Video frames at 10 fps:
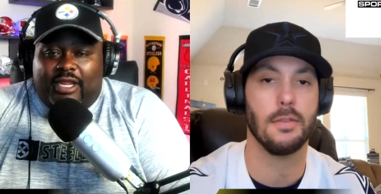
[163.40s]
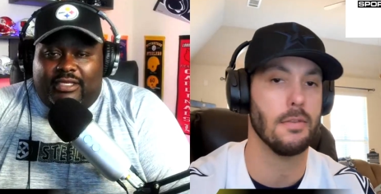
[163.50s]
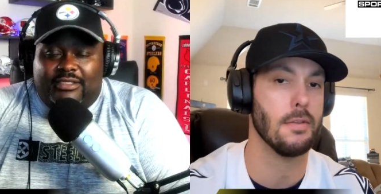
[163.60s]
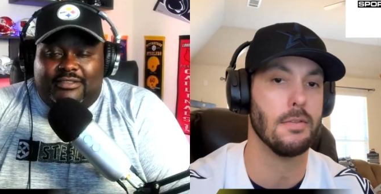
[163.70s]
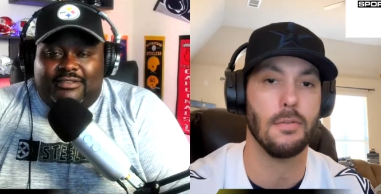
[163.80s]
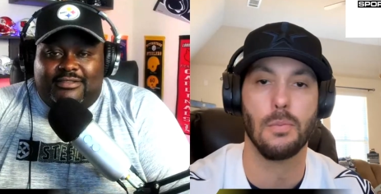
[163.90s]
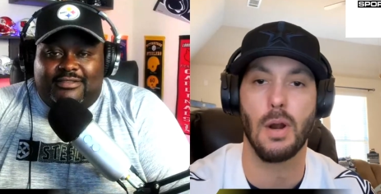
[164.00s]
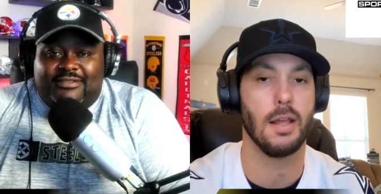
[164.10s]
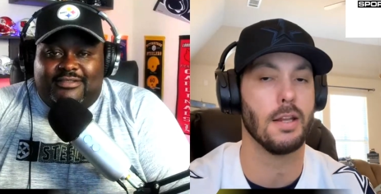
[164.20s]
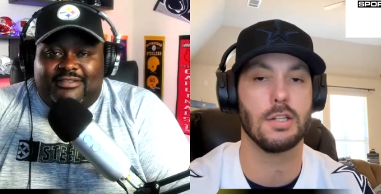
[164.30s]
Speaker 1: right,
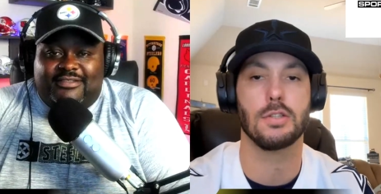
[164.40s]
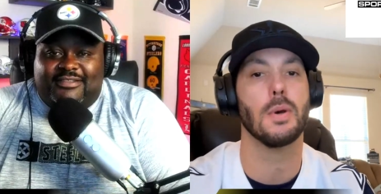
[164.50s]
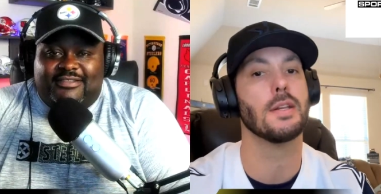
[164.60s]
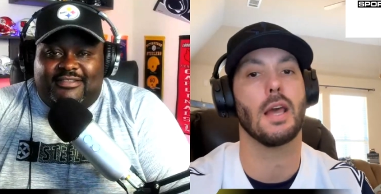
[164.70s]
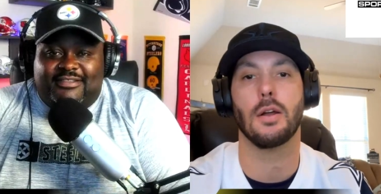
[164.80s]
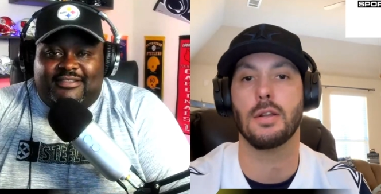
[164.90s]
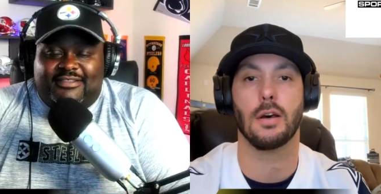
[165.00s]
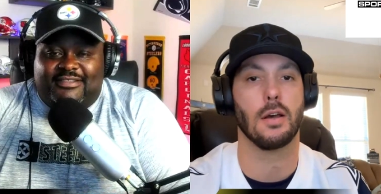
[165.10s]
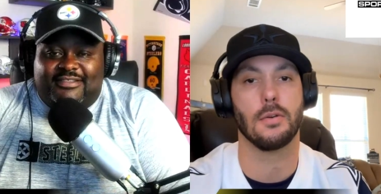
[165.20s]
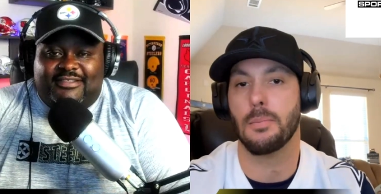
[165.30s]
right, it just
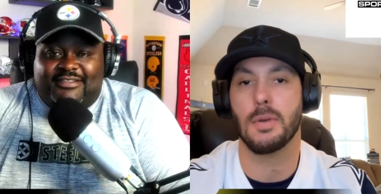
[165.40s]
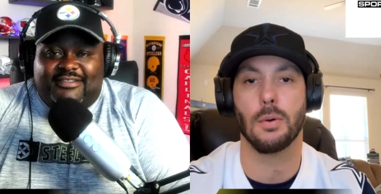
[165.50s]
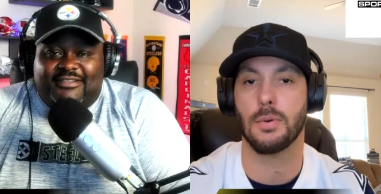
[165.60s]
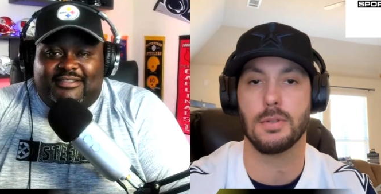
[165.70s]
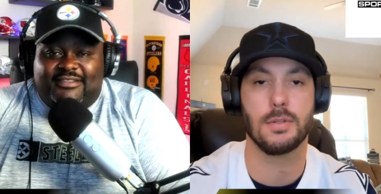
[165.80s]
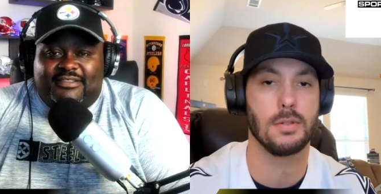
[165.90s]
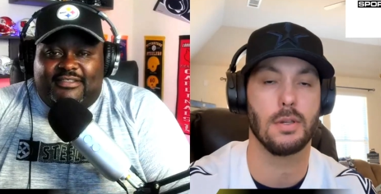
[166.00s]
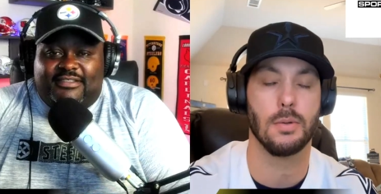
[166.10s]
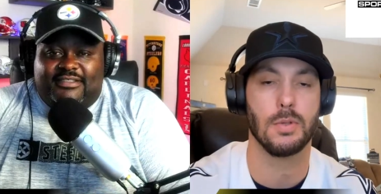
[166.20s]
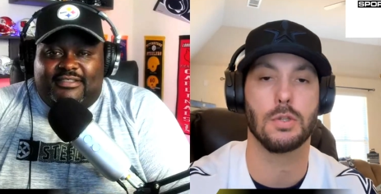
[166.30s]
went downhill. I mean, it
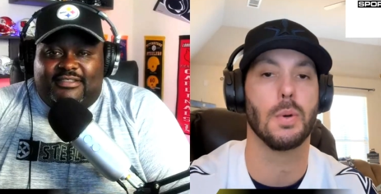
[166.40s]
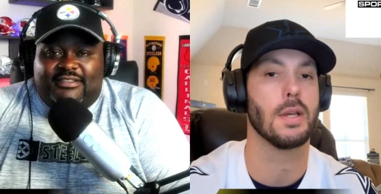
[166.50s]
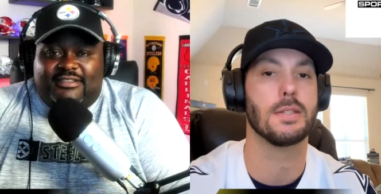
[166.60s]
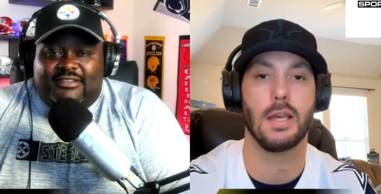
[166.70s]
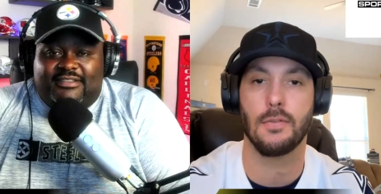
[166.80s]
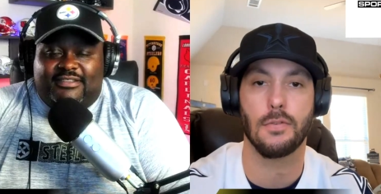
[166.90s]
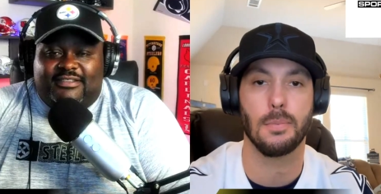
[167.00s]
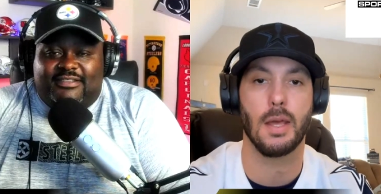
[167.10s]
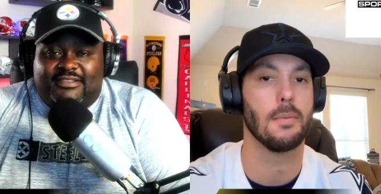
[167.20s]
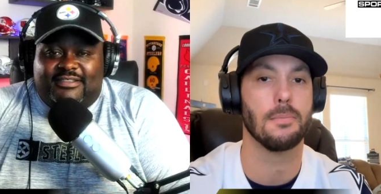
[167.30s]
was it was
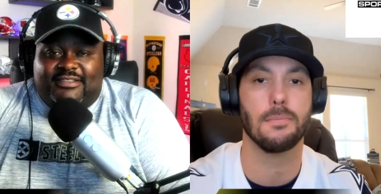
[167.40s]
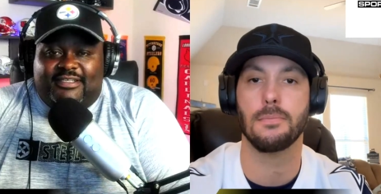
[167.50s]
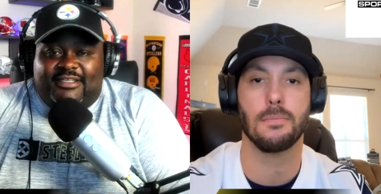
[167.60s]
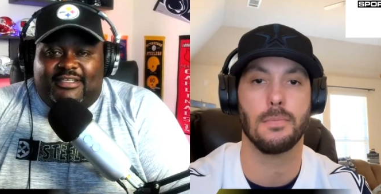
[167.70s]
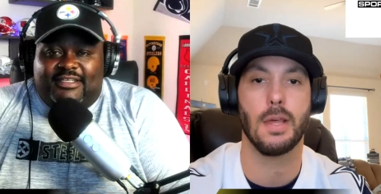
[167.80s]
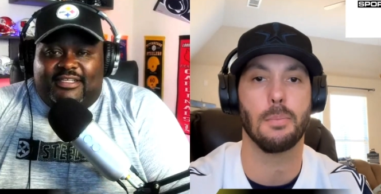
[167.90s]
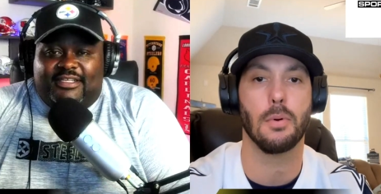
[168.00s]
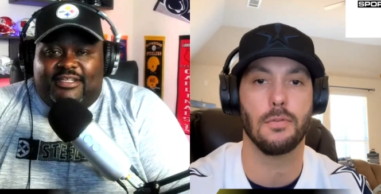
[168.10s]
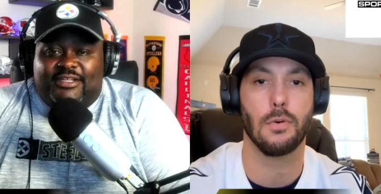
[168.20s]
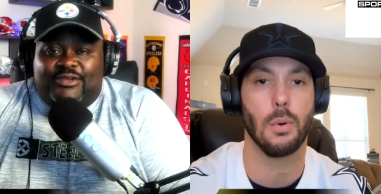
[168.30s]
quicksand from that
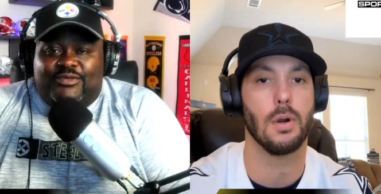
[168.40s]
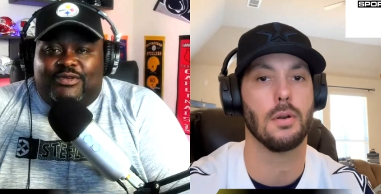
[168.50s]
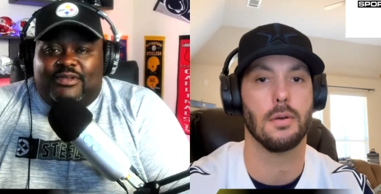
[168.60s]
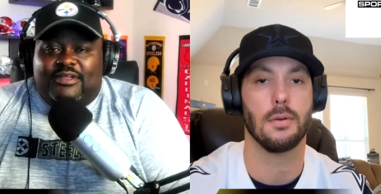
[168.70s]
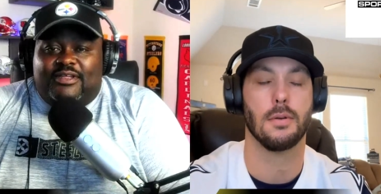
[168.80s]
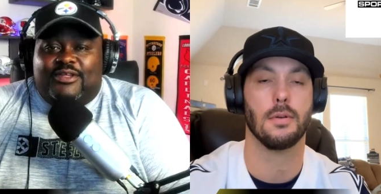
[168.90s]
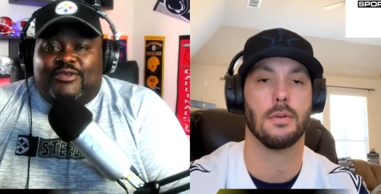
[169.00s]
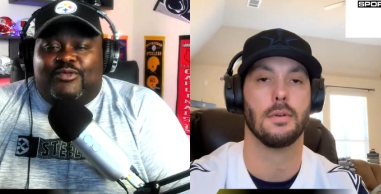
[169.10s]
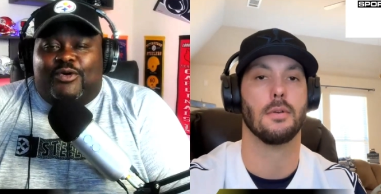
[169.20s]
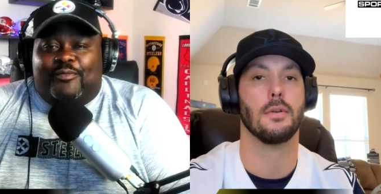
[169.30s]
that point forward.
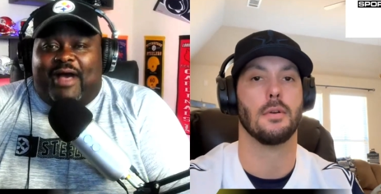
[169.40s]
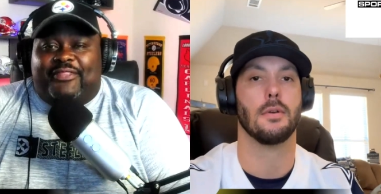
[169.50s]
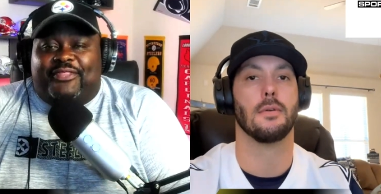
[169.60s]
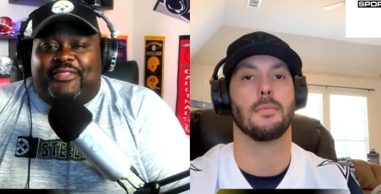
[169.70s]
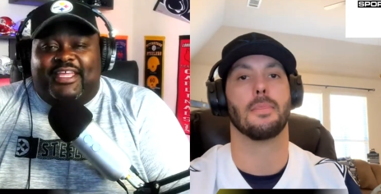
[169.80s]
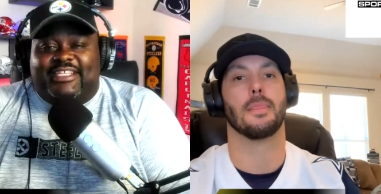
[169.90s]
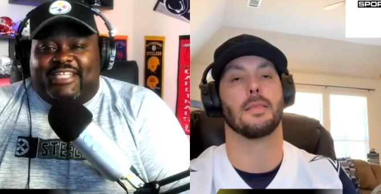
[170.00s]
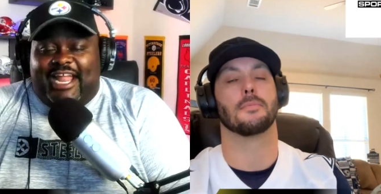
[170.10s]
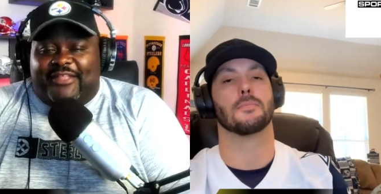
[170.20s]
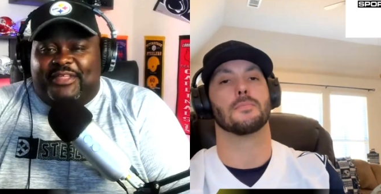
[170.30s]
Speaker 2: Well, my thing
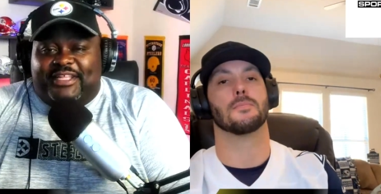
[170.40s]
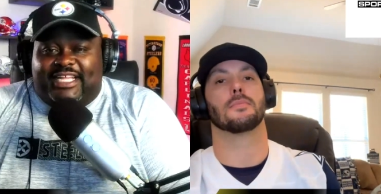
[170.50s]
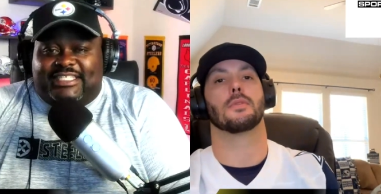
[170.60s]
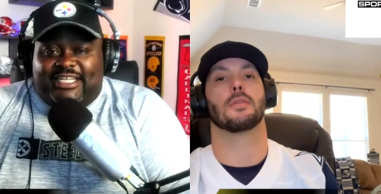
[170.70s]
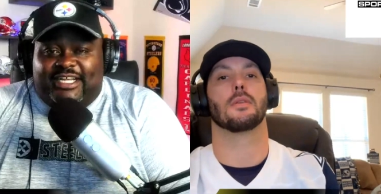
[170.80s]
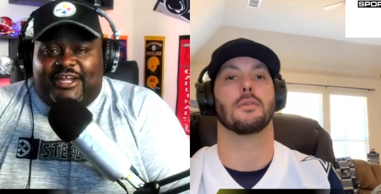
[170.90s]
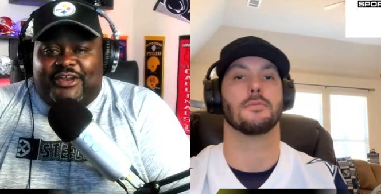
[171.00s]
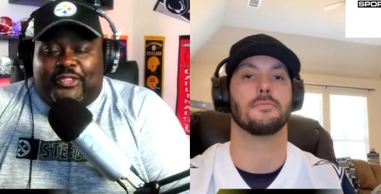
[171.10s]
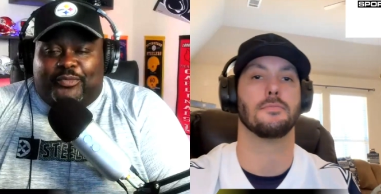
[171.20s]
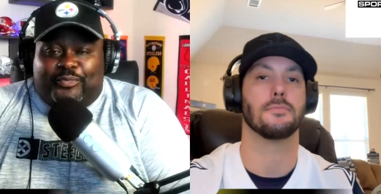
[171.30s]
is, and I think that's
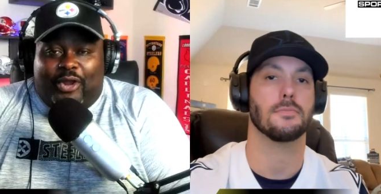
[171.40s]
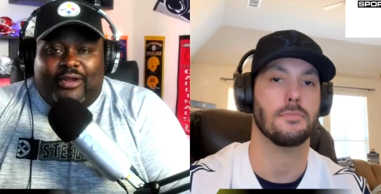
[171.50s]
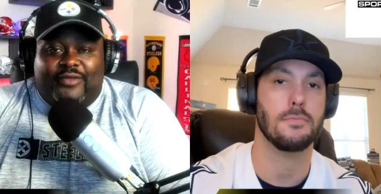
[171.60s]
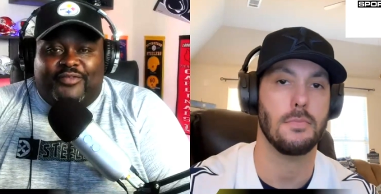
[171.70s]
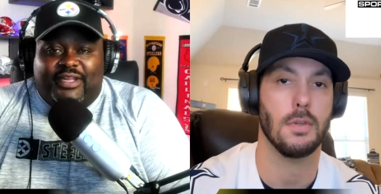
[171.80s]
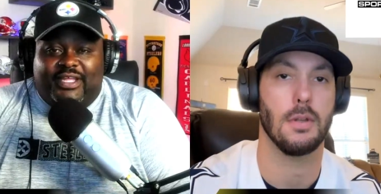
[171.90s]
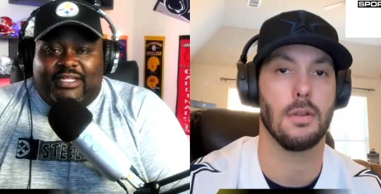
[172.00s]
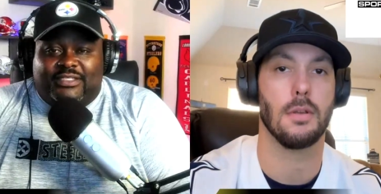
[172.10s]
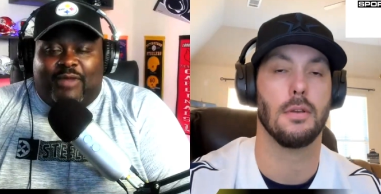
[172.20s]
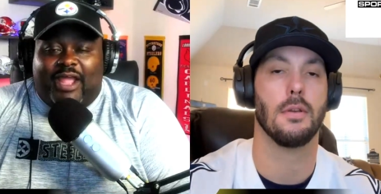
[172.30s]
a, another part of
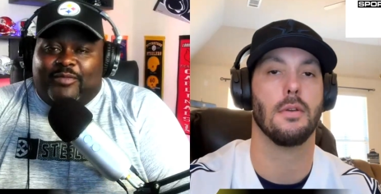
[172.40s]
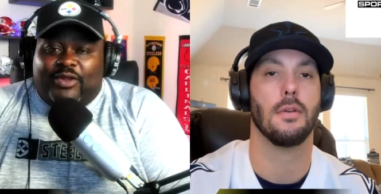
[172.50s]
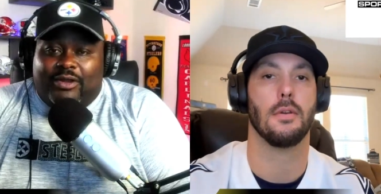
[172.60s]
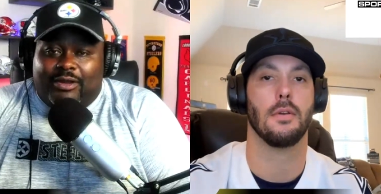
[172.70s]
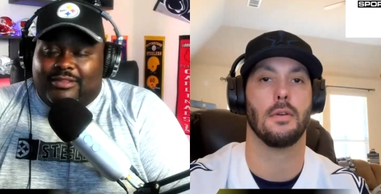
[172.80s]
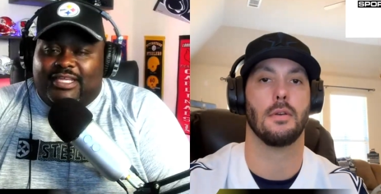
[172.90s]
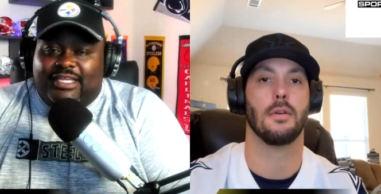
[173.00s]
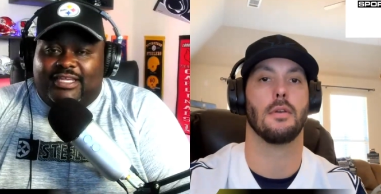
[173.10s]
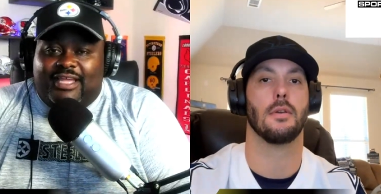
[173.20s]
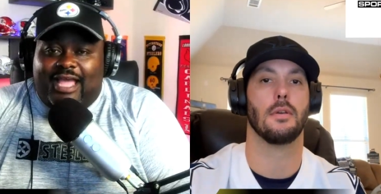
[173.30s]
it is Mike
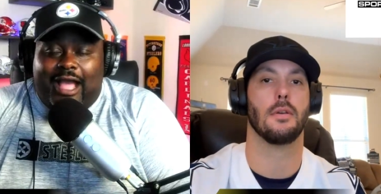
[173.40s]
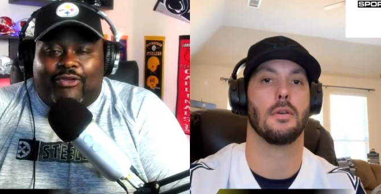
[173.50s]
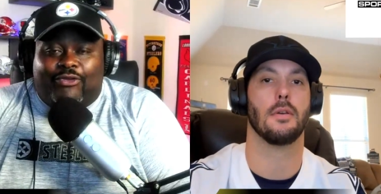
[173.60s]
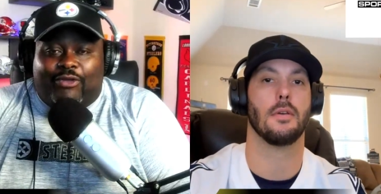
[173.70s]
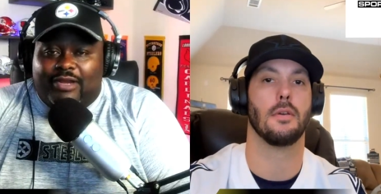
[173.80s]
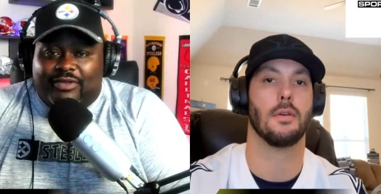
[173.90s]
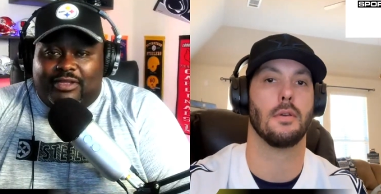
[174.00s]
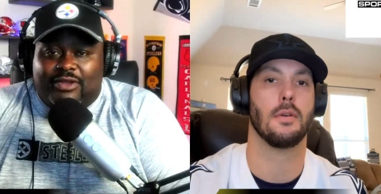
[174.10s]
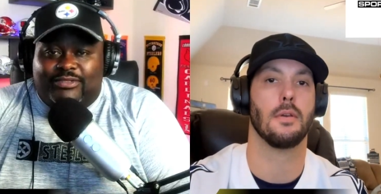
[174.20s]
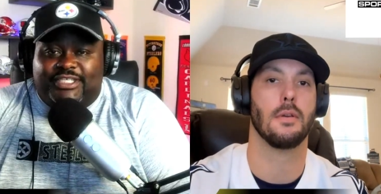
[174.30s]
McCarthy, how great
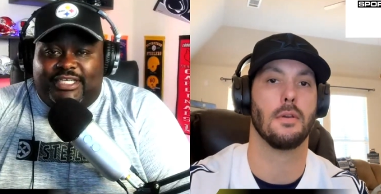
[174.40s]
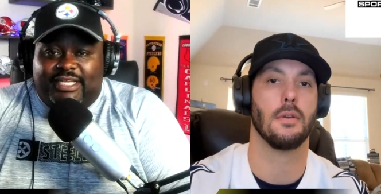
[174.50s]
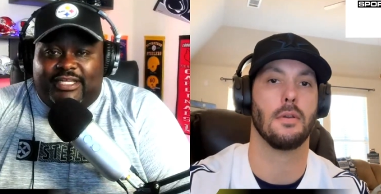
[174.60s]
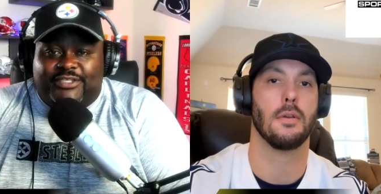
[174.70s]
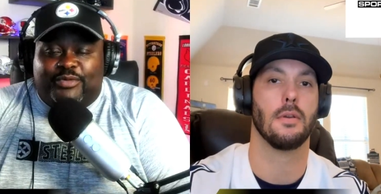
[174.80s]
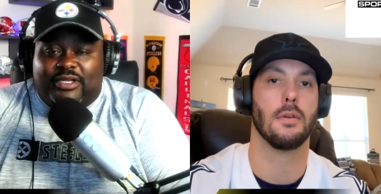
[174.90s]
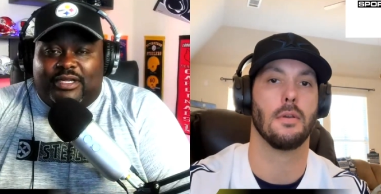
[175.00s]
of a coach he is.